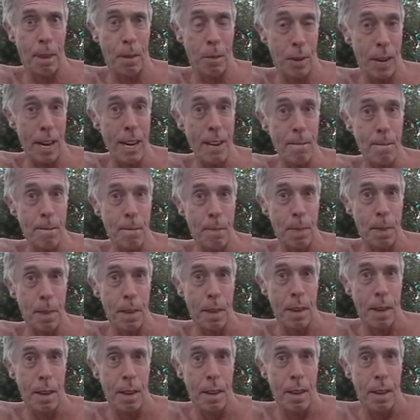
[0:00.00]
right?
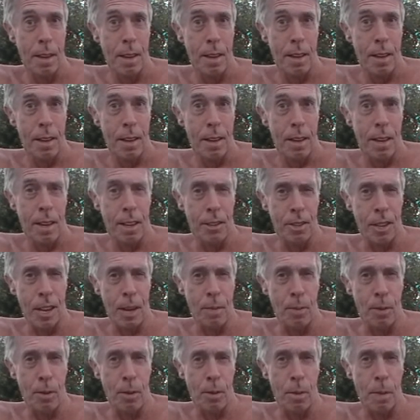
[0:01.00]

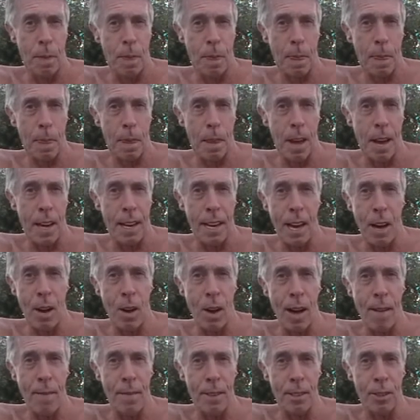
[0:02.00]
Example, I now
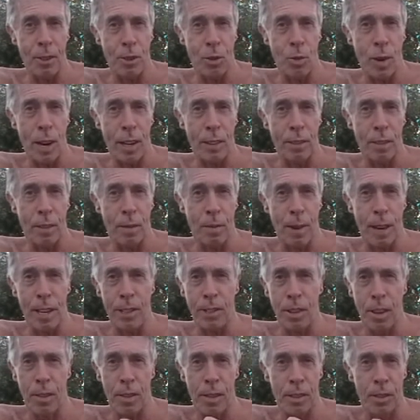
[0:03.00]
have this directive
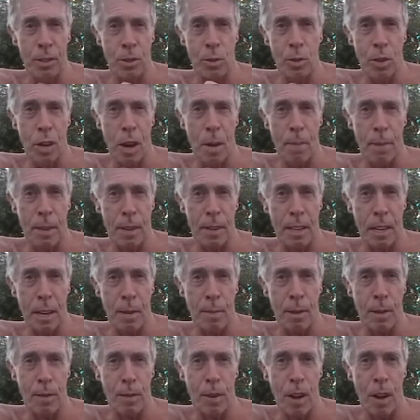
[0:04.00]
based on this new company that
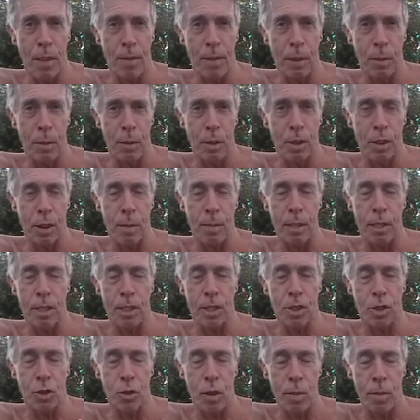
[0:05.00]
I'm involved in, which I'm
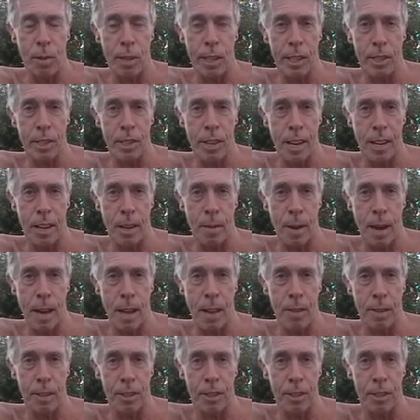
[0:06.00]
extremely excited about.